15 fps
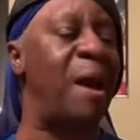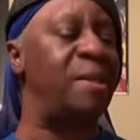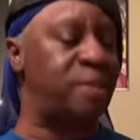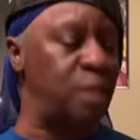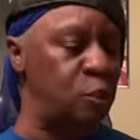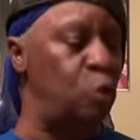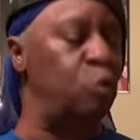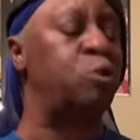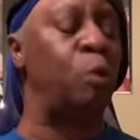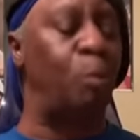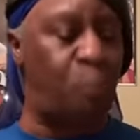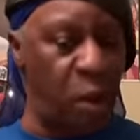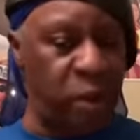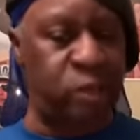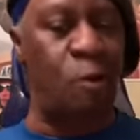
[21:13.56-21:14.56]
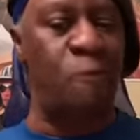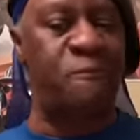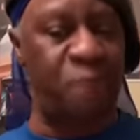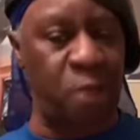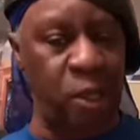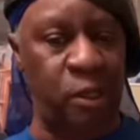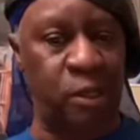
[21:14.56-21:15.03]
my intention to break your
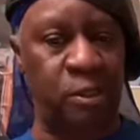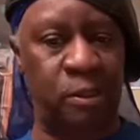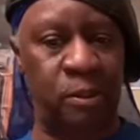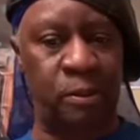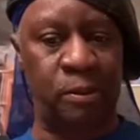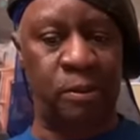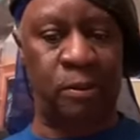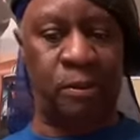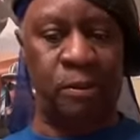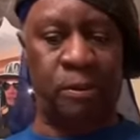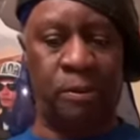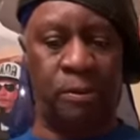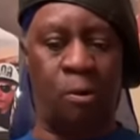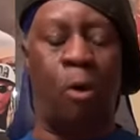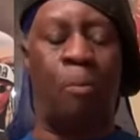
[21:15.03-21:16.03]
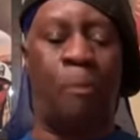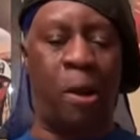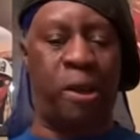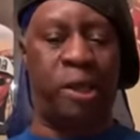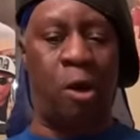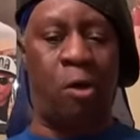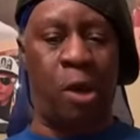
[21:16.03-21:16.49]
finger or
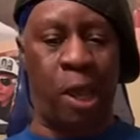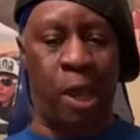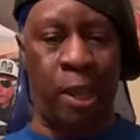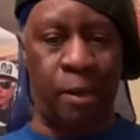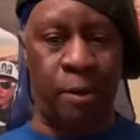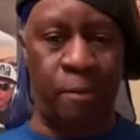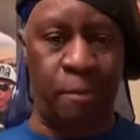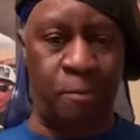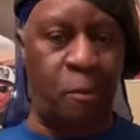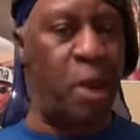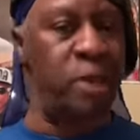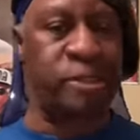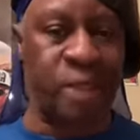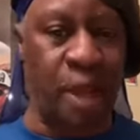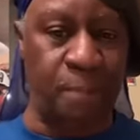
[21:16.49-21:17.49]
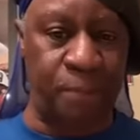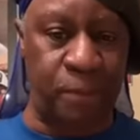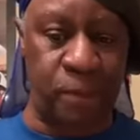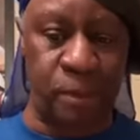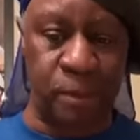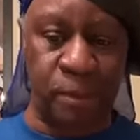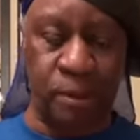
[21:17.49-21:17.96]
break your hand, break
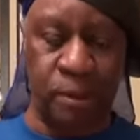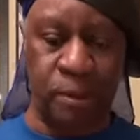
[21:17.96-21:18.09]
something.